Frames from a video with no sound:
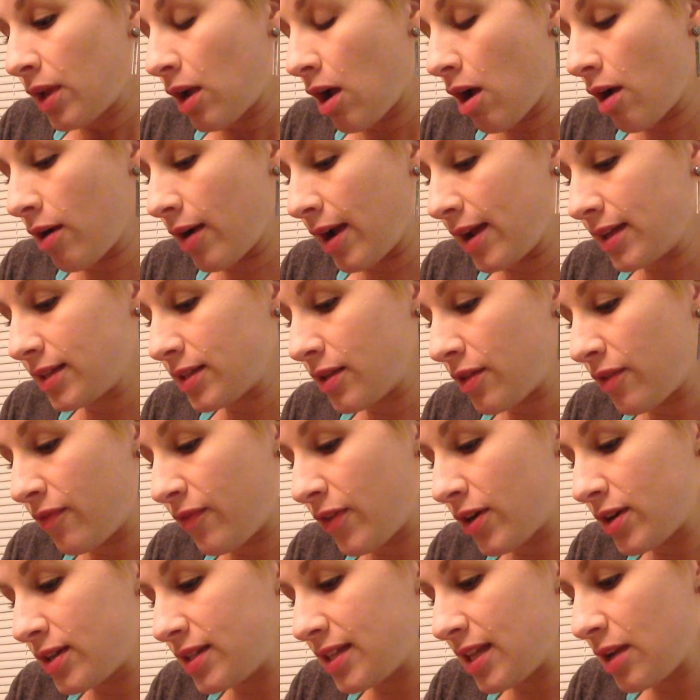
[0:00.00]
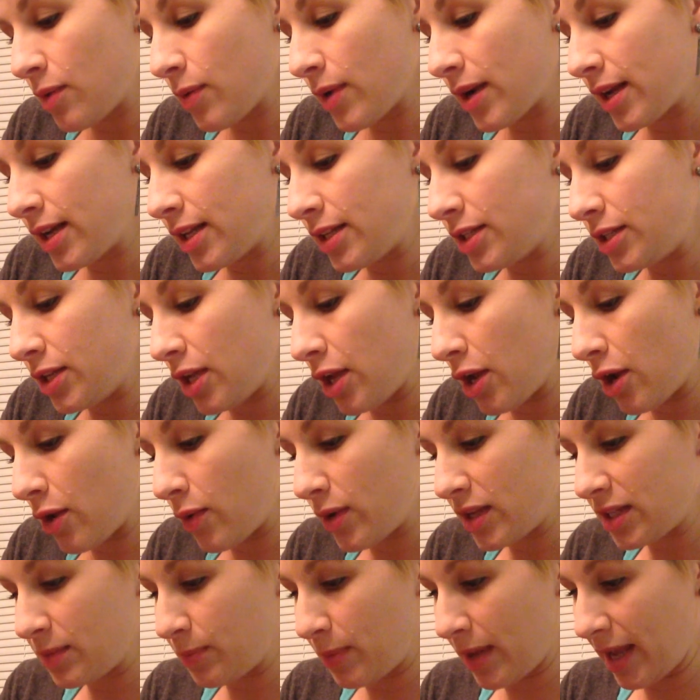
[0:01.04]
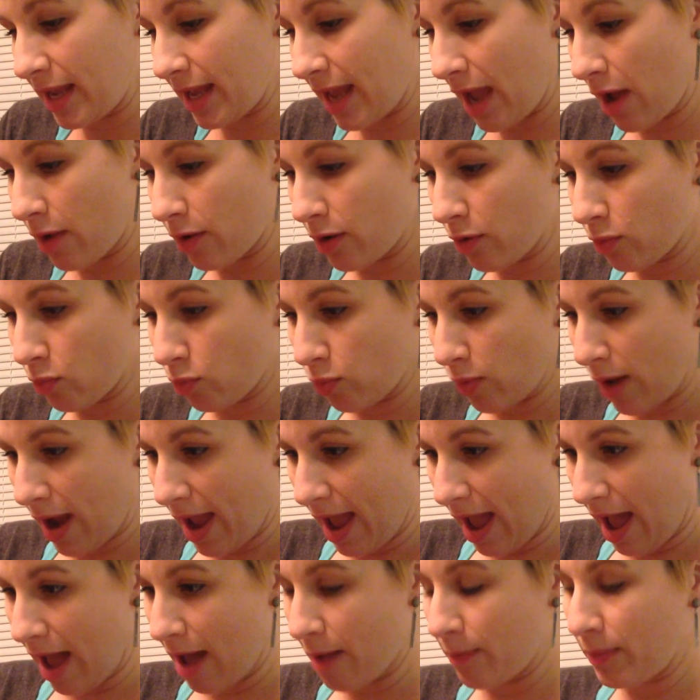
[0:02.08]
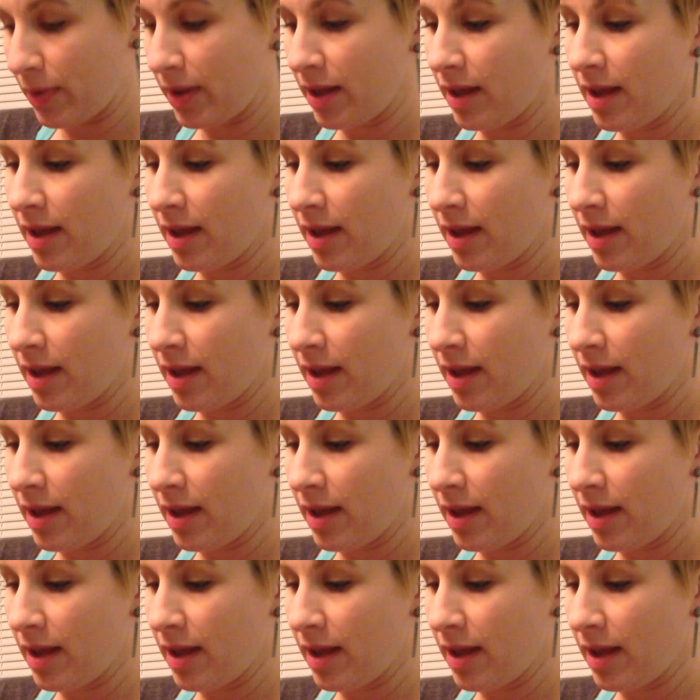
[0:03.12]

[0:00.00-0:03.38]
Alright, so the first thing we're going to do is pick out a wrap,